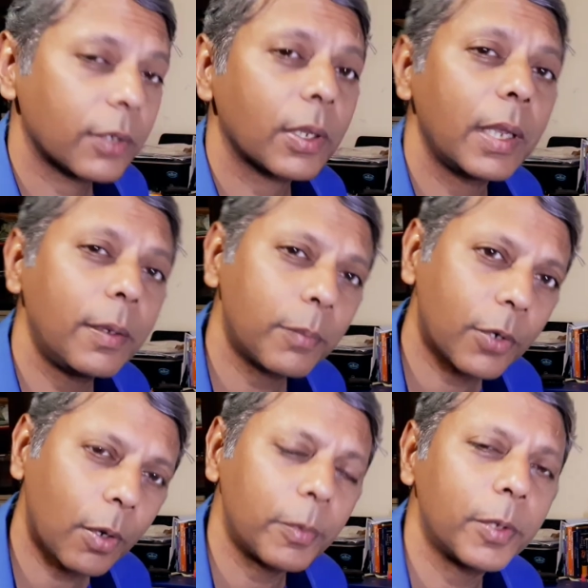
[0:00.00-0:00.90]
In
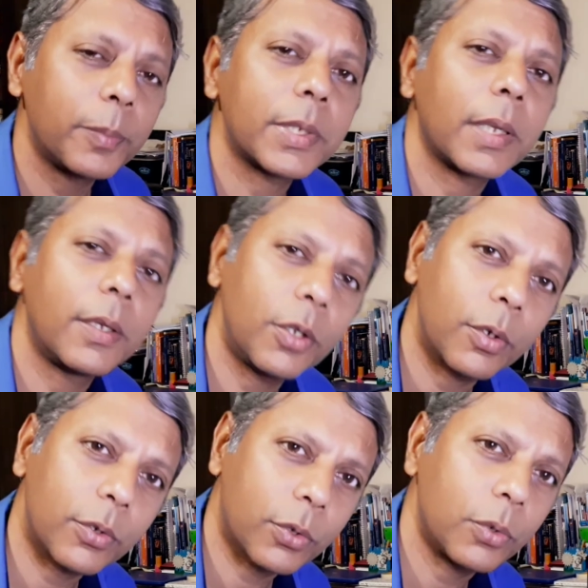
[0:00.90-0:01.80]
problems in your
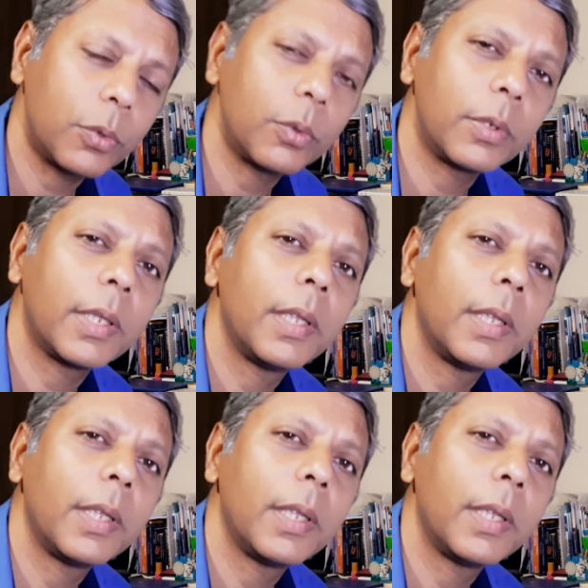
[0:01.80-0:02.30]
school,